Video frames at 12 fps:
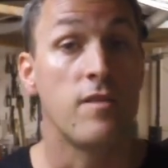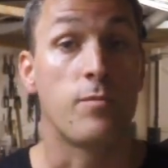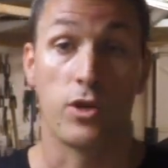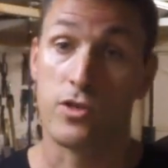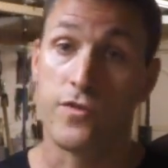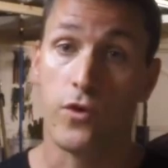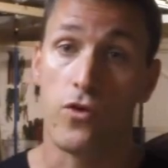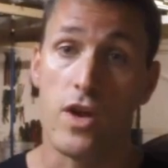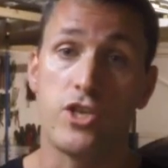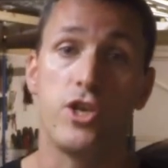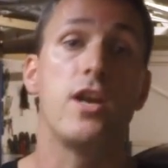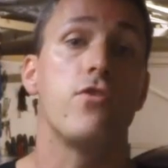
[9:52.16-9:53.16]

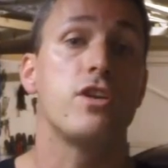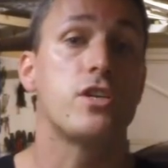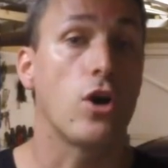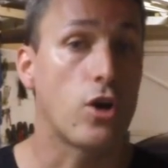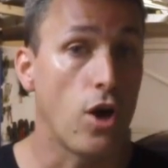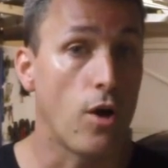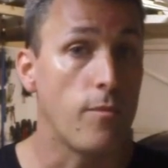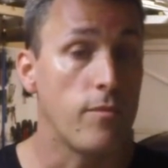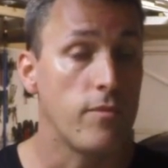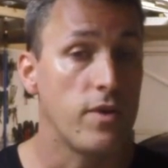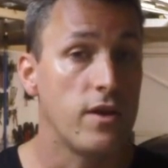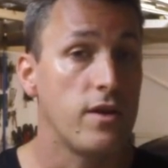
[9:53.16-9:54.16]
plus4engineering.com,
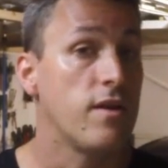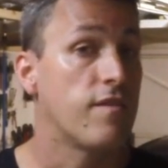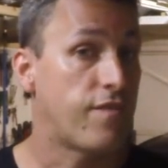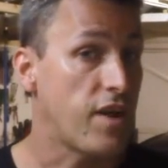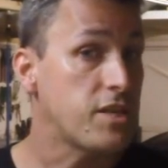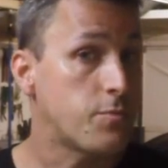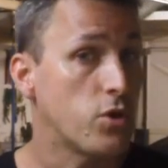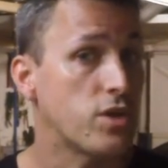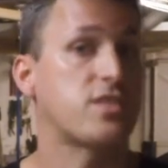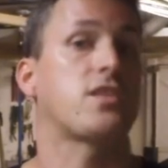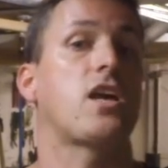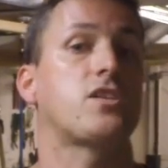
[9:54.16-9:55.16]

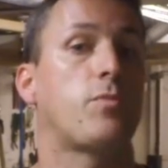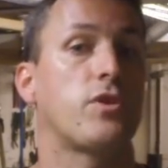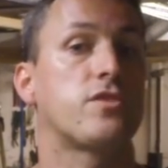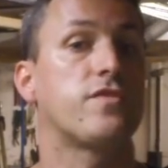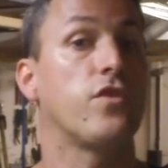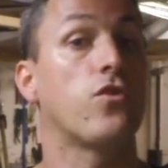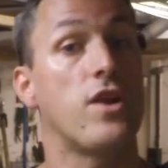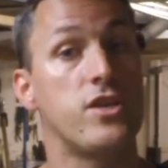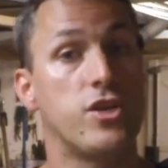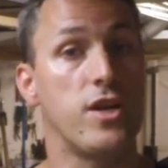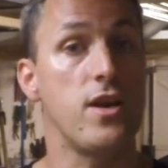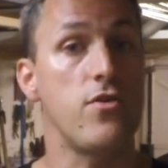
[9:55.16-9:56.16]

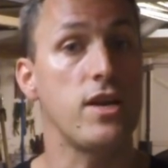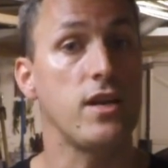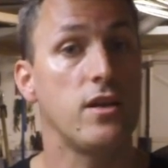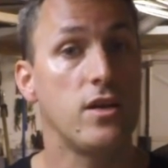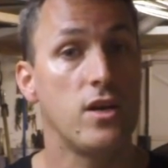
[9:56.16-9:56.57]
Facebook/plus4engineering,